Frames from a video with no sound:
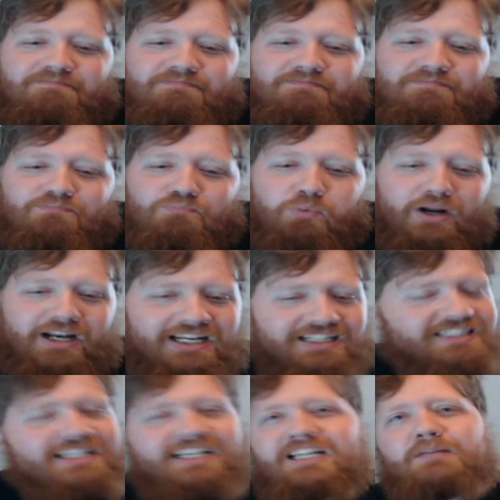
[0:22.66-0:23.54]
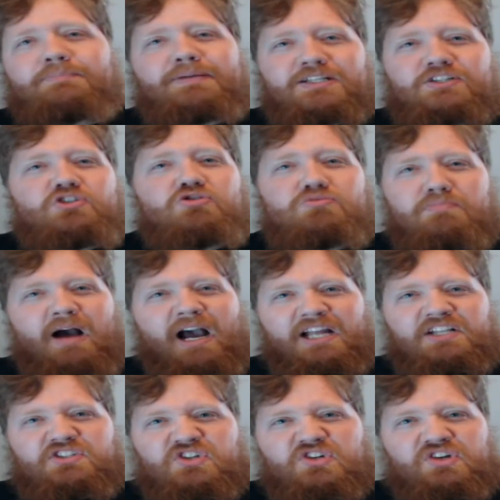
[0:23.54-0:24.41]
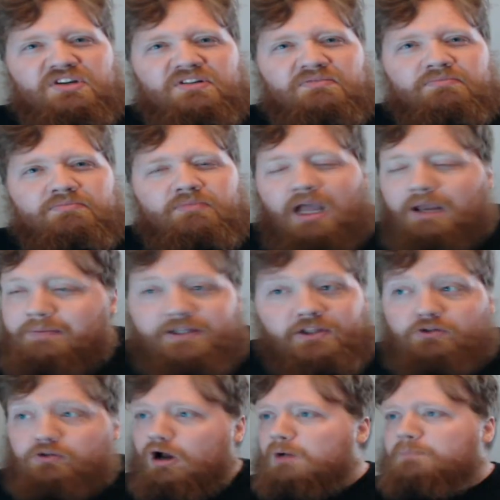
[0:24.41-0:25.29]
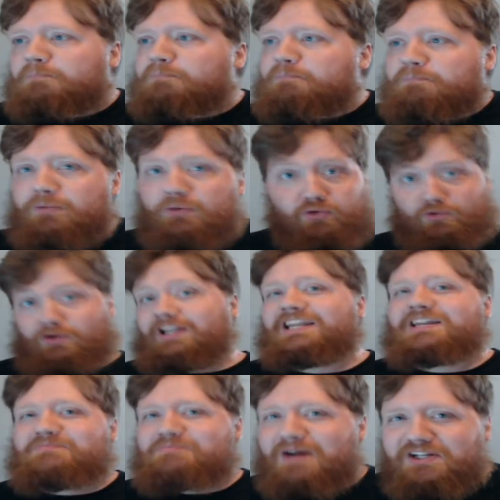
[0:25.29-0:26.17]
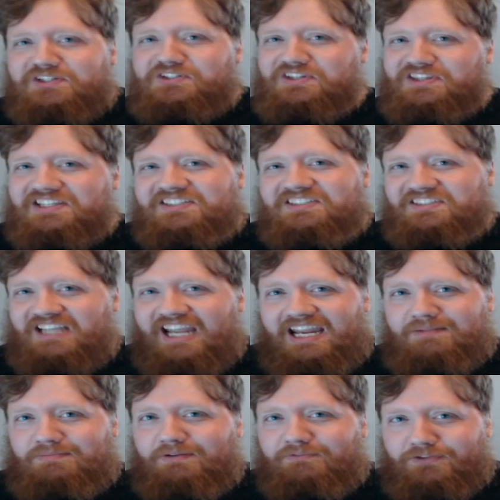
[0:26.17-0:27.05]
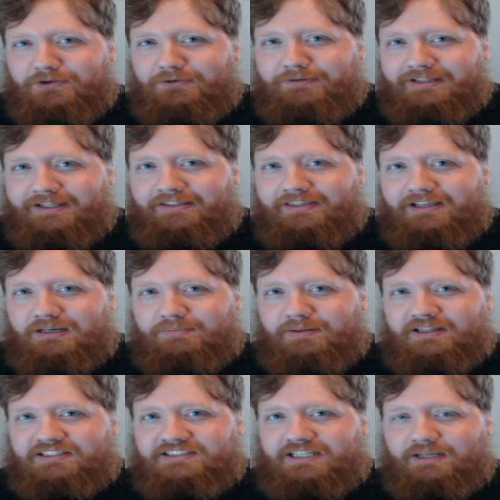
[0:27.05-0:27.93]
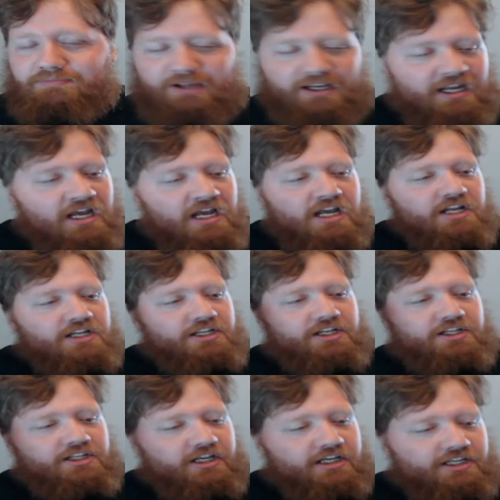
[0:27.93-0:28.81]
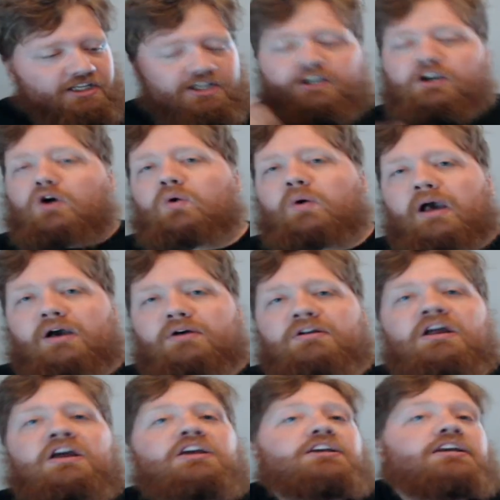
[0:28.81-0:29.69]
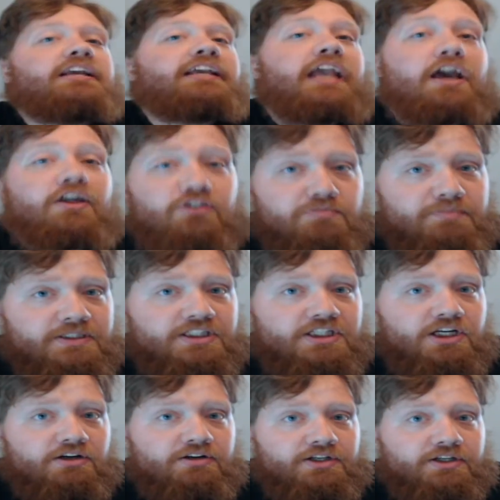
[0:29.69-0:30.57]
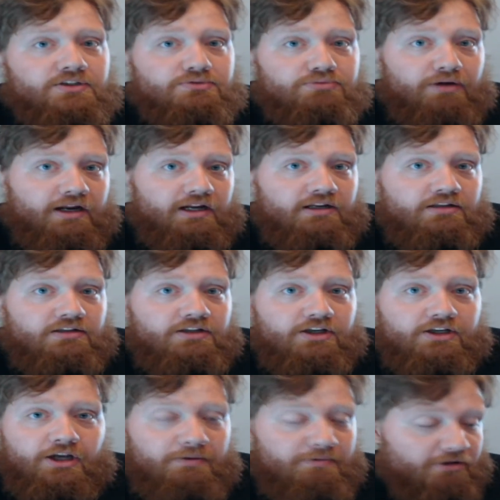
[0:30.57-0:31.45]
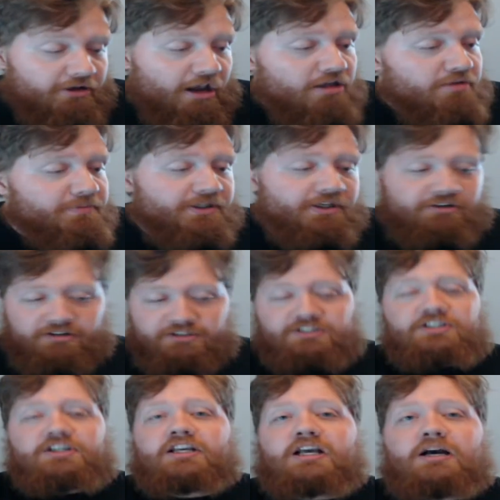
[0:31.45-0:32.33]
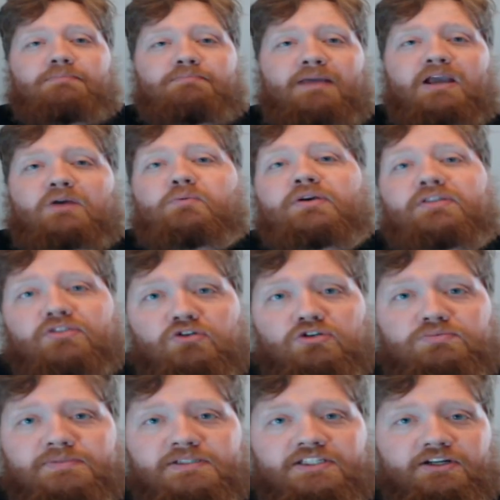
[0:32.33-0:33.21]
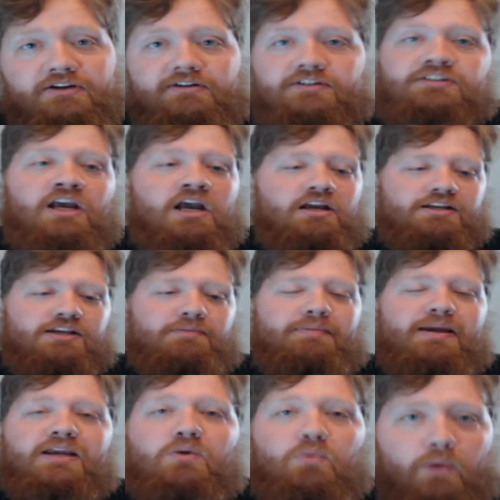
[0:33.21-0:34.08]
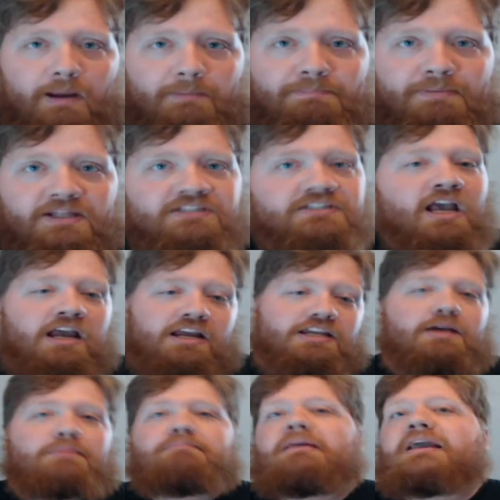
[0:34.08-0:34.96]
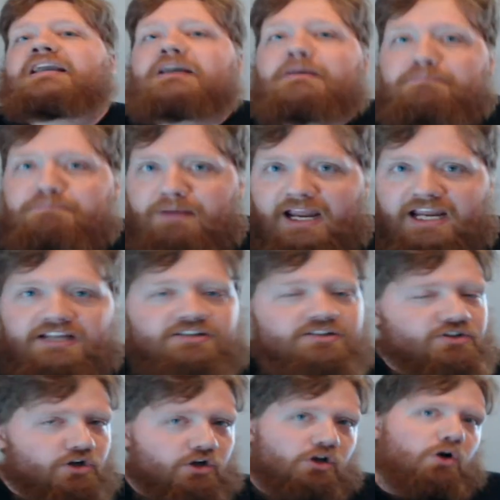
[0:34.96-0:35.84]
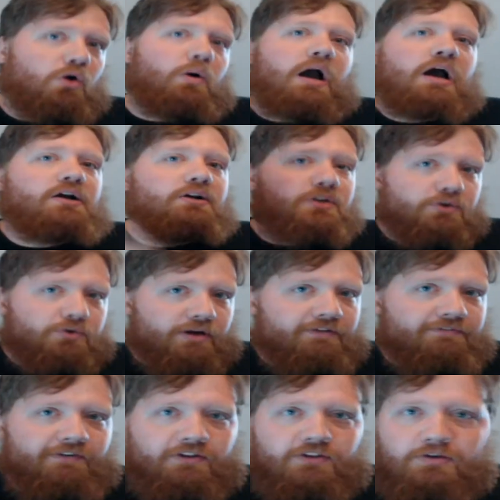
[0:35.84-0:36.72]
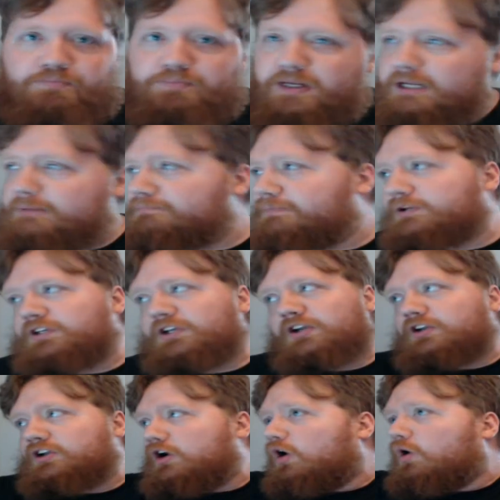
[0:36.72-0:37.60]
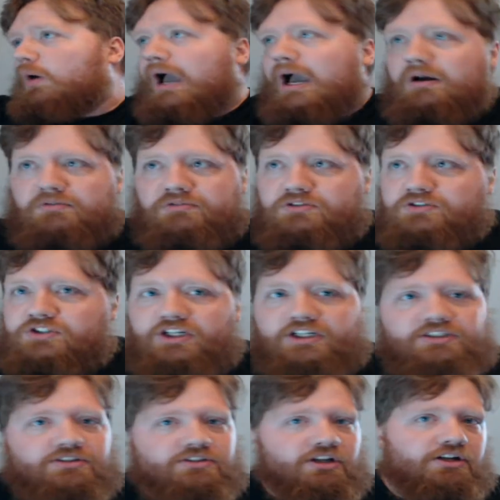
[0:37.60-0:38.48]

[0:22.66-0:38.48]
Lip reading: when is it gonna be too much? I mean, they're all pretty much the same if you really think about the same thing. You go out, you gather materials, right? You gather materials, you come back with those materials, you make weapons, you make a base, you go out and grief other people, you go out and just,